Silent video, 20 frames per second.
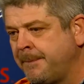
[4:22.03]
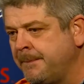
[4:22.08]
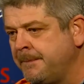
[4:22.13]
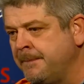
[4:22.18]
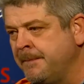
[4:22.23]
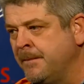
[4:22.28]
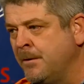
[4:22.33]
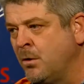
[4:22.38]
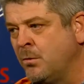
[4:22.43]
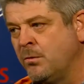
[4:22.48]

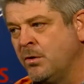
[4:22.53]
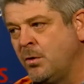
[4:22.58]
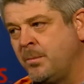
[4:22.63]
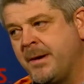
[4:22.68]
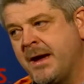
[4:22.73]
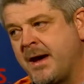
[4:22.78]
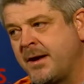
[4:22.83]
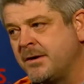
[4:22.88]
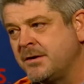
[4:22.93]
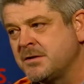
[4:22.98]
no real
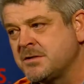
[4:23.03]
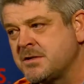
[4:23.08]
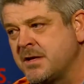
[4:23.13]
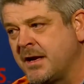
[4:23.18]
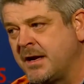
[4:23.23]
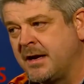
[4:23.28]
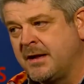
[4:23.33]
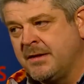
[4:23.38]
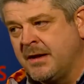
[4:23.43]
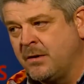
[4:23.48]
patterns
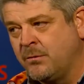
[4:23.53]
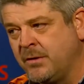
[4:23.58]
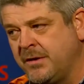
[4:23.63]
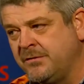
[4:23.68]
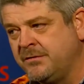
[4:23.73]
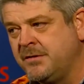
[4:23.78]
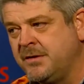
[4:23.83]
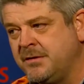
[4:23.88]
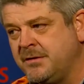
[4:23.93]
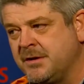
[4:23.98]
that
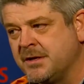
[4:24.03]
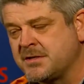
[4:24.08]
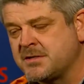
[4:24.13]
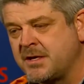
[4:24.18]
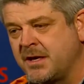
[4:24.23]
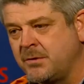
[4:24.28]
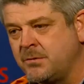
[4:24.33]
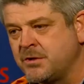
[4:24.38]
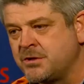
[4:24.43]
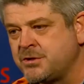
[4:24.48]
we've
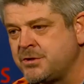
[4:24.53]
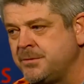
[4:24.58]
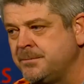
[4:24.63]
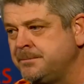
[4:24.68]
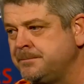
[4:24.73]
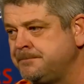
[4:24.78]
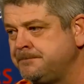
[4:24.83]
distinguished.